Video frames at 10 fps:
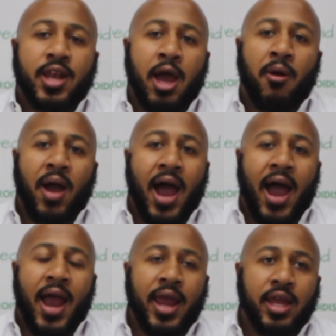Now
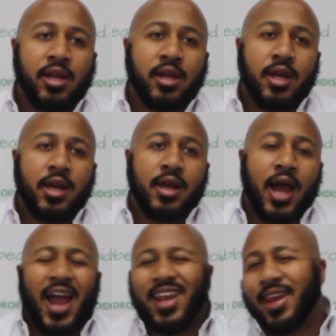I
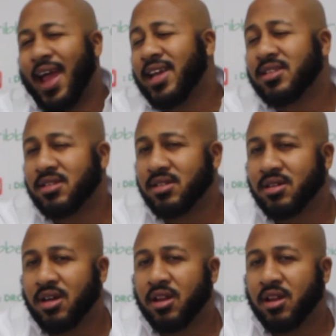liked